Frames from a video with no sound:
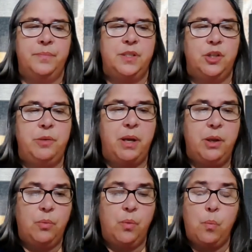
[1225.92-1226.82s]
So you
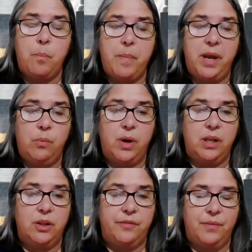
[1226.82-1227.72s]
might
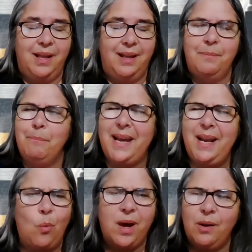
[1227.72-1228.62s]
want to what
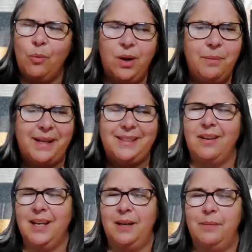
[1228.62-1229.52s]
am I
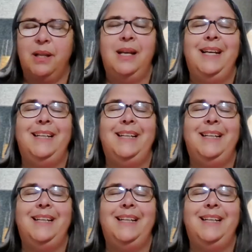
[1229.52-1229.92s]
talking about?